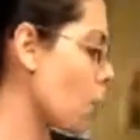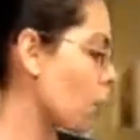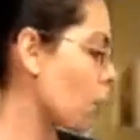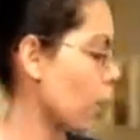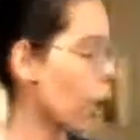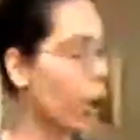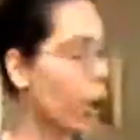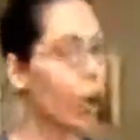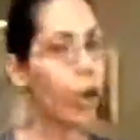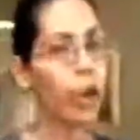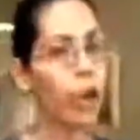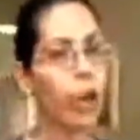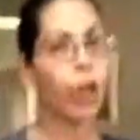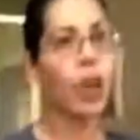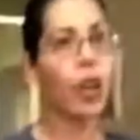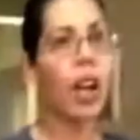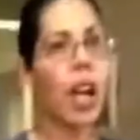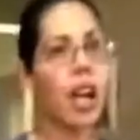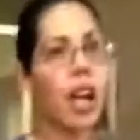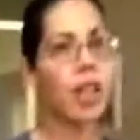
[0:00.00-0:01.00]
we are going to
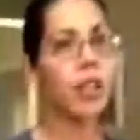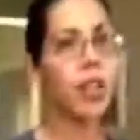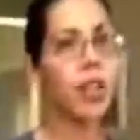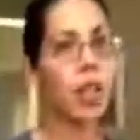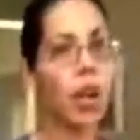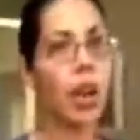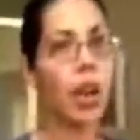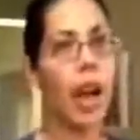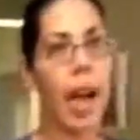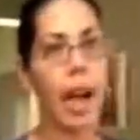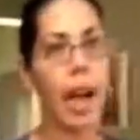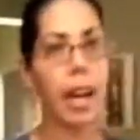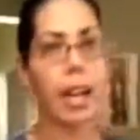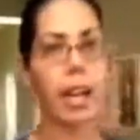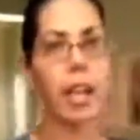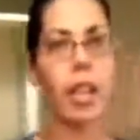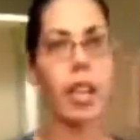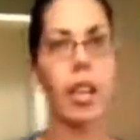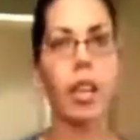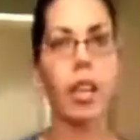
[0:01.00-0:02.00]
go ahead and start
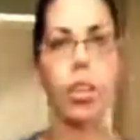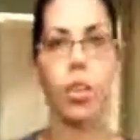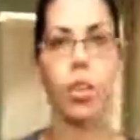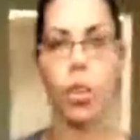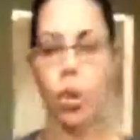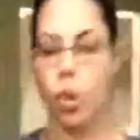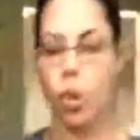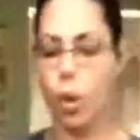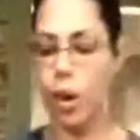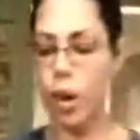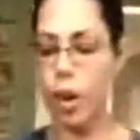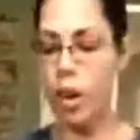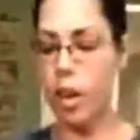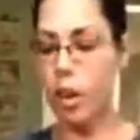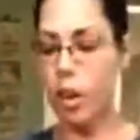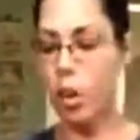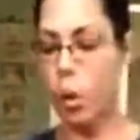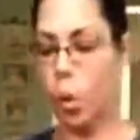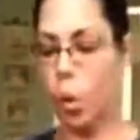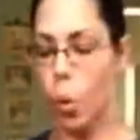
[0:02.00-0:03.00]
adding
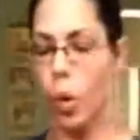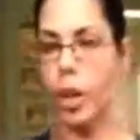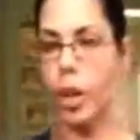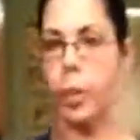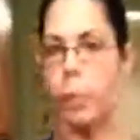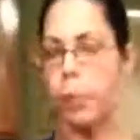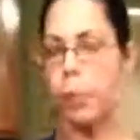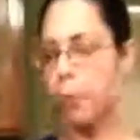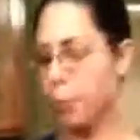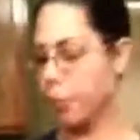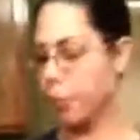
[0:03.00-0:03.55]
your corn.